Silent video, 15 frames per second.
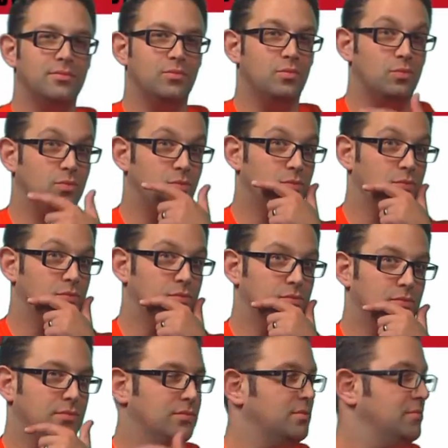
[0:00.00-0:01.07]

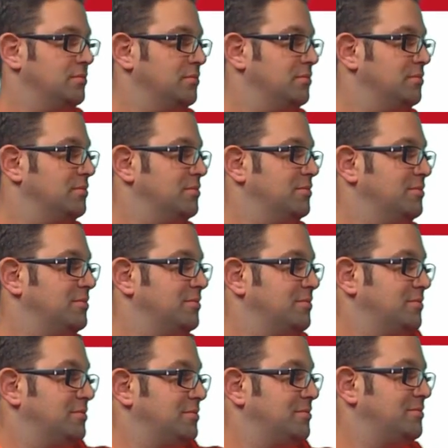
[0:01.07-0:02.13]

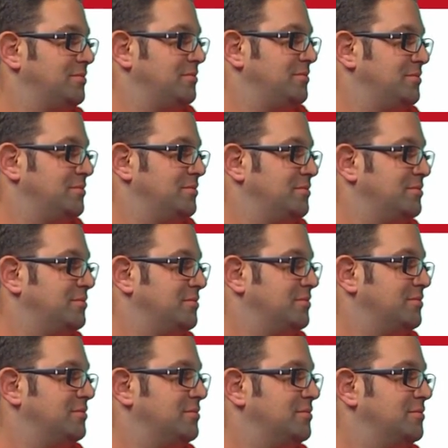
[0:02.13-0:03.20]

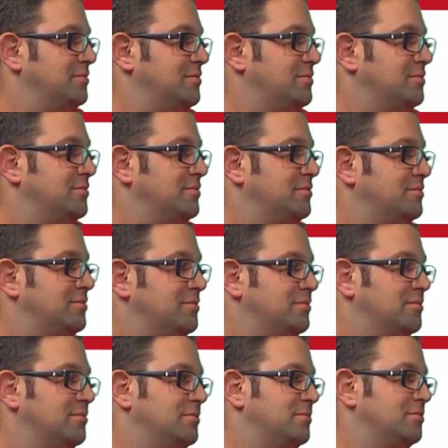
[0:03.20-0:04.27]

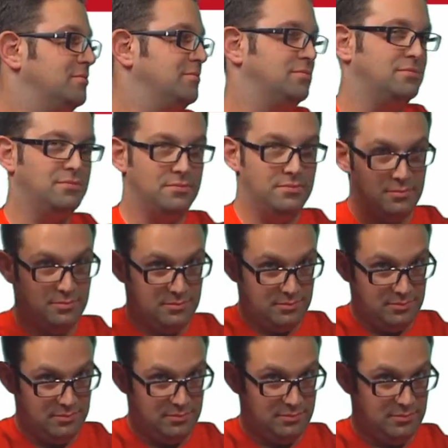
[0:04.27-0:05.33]

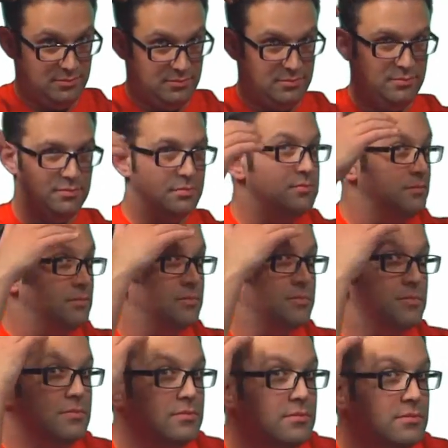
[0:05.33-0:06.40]

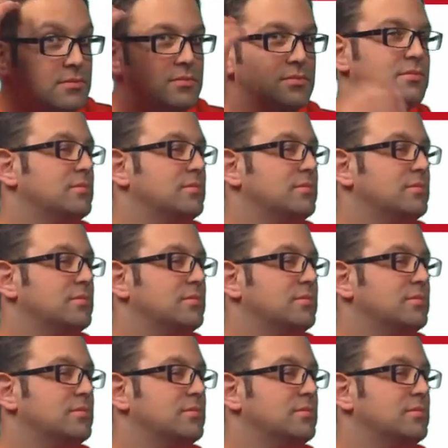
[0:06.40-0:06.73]
No words are spoken by the person on screen.